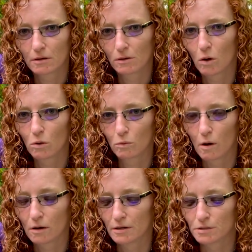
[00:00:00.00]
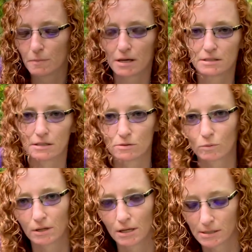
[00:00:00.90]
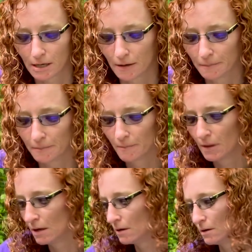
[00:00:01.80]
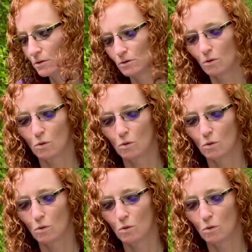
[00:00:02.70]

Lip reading: cold water is best, is what they say. So